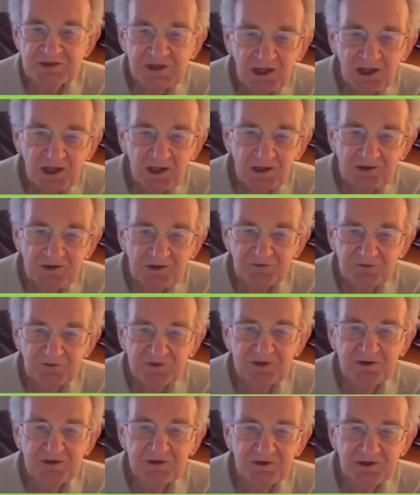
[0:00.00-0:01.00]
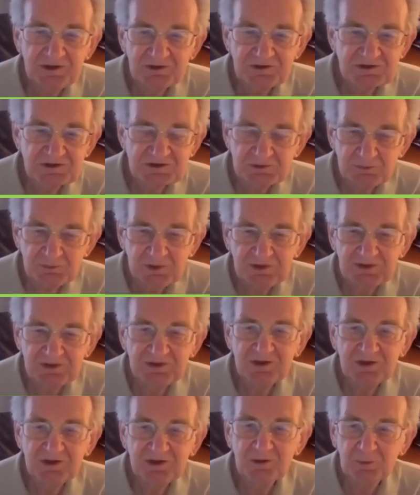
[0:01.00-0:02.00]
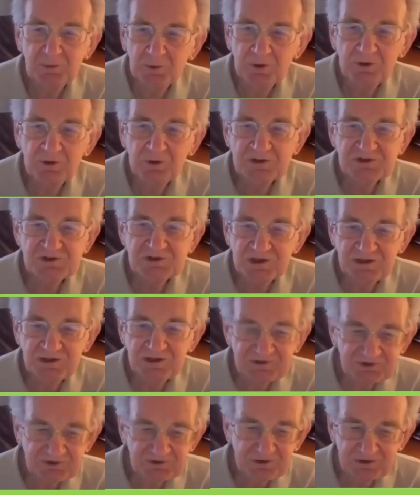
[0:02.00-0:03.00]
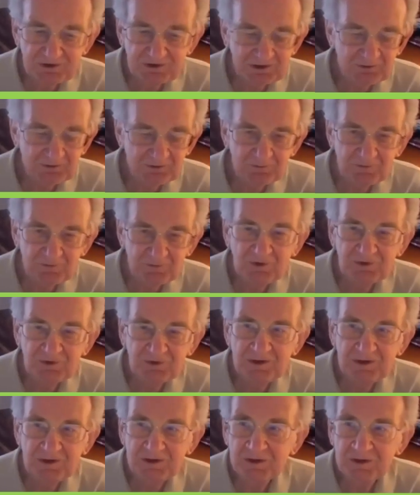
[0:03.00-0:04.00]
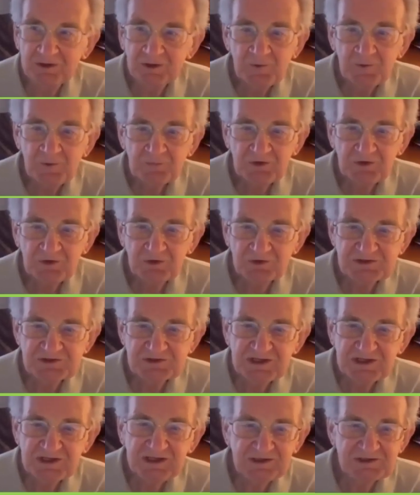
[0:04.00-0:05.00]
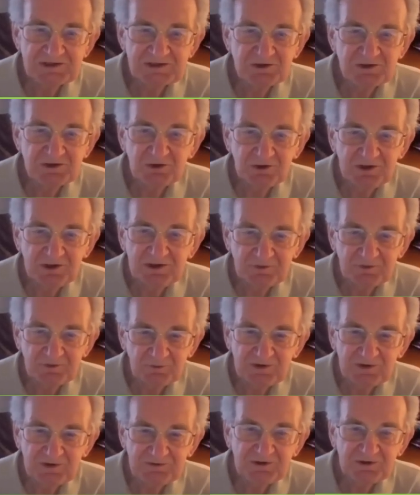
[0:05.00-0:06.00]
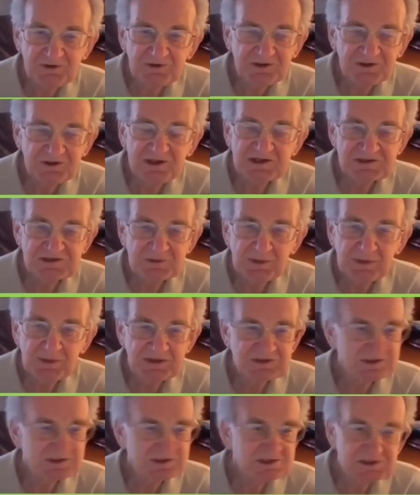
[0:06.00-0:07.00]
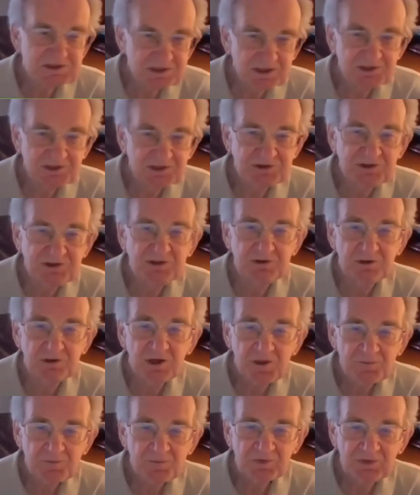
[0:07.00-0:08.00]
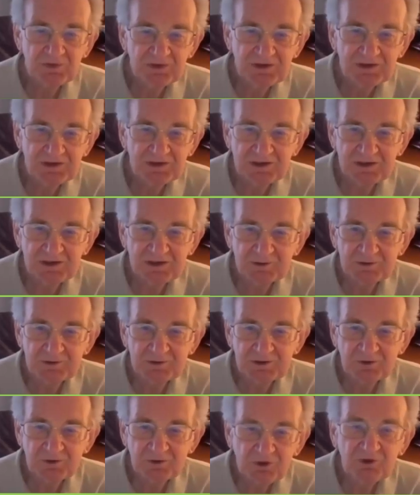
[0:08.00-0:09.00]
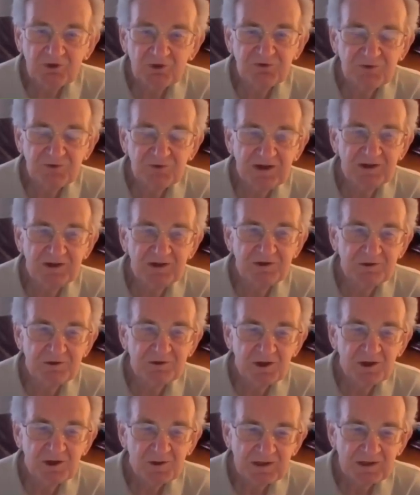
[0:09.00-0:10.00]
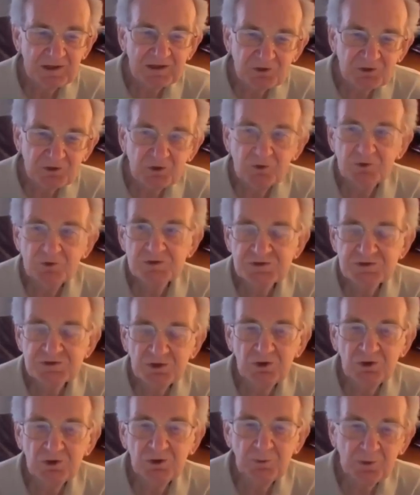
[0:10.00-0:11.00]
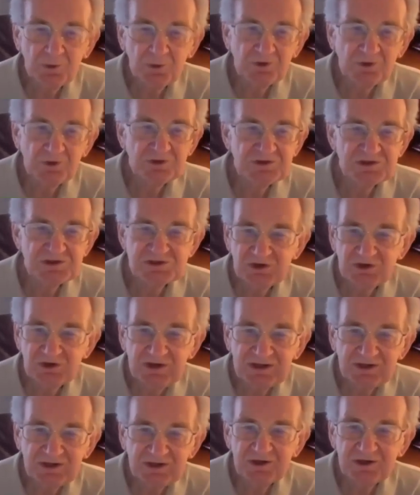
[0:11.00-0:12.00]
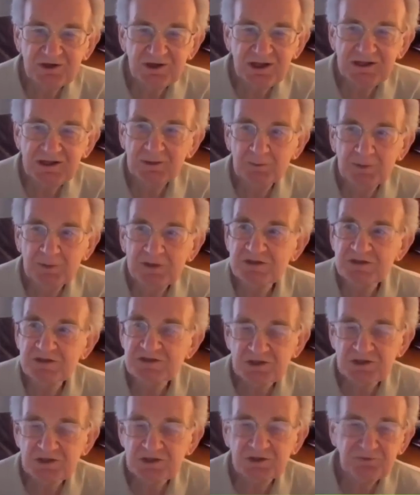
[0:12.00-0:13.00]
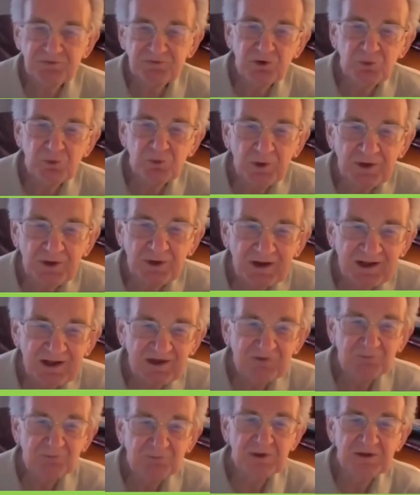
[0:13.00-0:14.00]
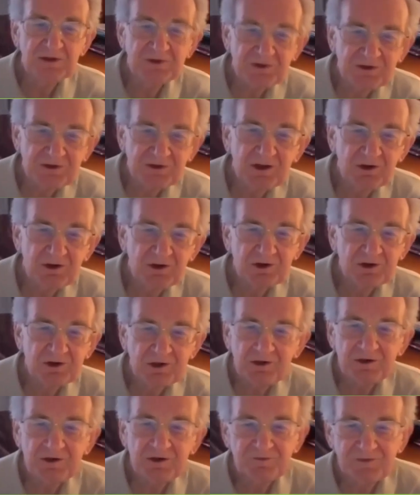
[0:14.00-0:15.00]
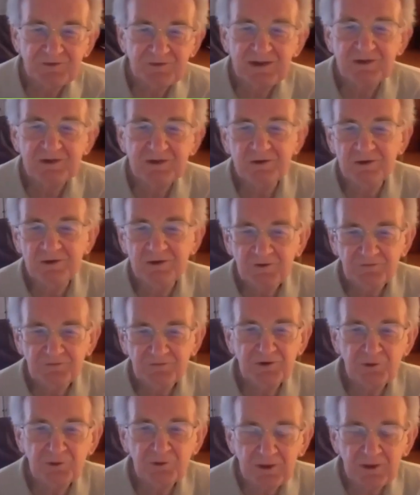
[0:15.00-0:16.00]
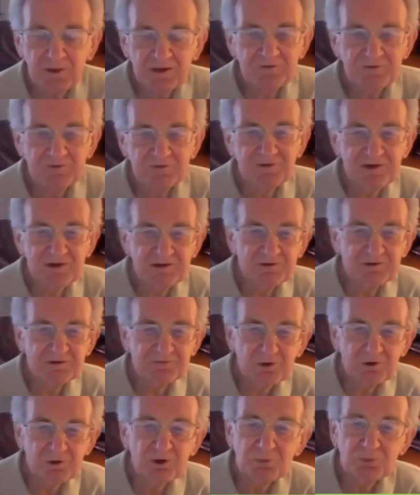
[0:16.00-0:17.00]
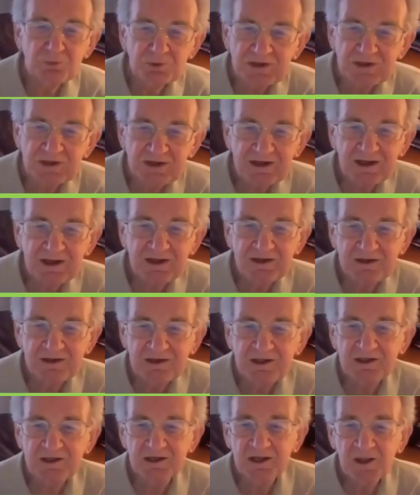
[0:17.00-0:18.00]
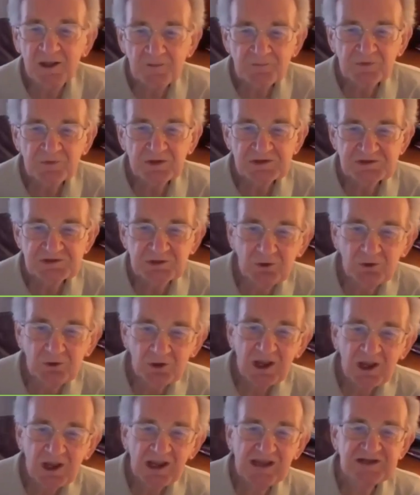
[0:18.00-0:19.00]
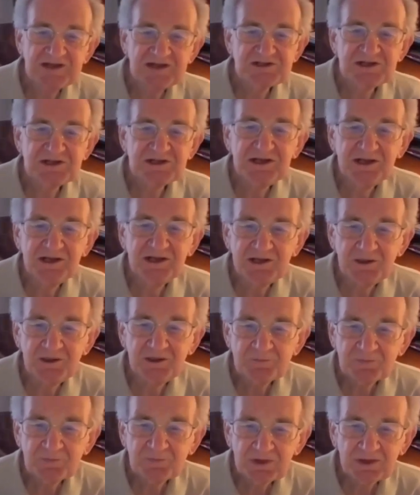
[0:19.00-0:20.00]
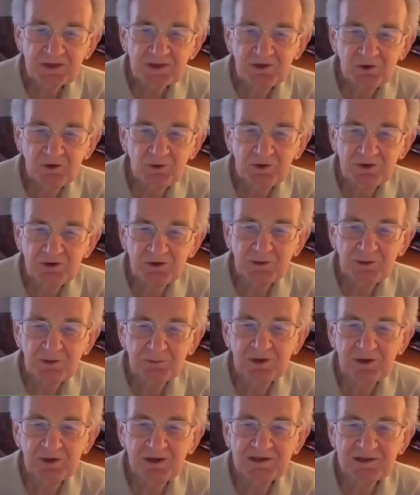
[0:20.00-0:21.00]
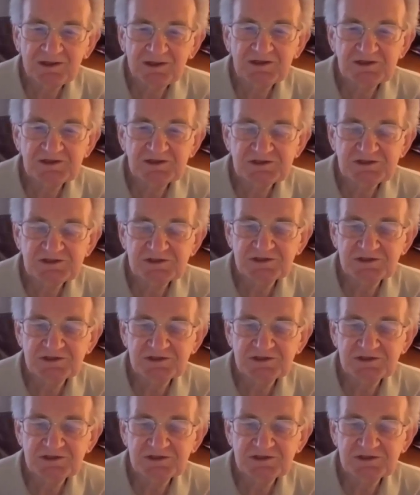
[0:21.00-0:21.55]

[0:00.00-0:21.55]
and you figure that there's $1 million mortgage on it, so that your estate is only $500,000, that's not true. The gross value ignores all mortgages or any other liability, so the full $1.5 million current value, fair market value of the home would get added in. So exceeding, a number like this